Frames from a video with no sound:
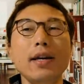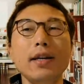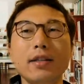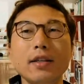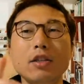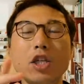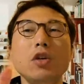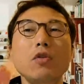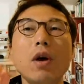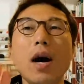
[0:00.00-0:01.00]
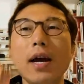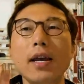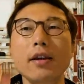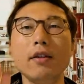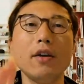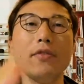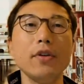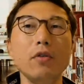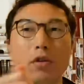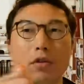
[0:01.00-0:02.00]
is a GUI,
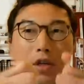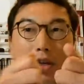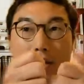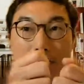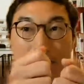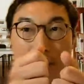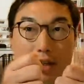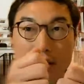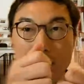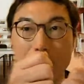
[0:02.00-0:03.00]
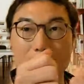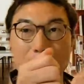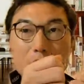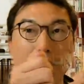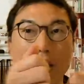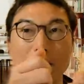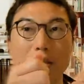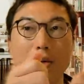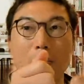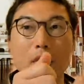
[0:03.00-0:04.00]
graphical user interface, like, you know,
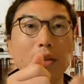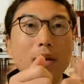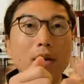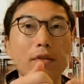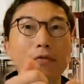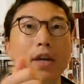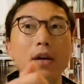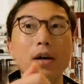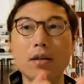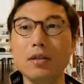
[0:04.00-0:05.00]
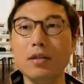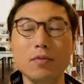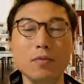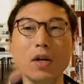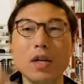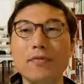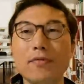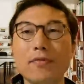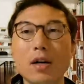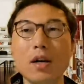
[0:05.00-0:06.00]
punching with fingers,
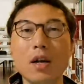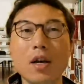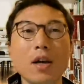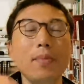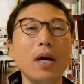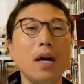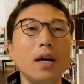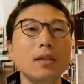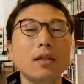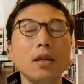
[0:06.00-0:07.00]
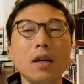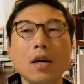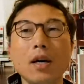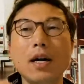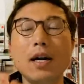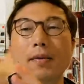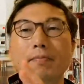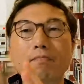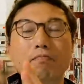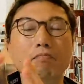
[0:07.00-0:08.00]
whatever. But
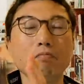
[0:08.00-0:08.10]
from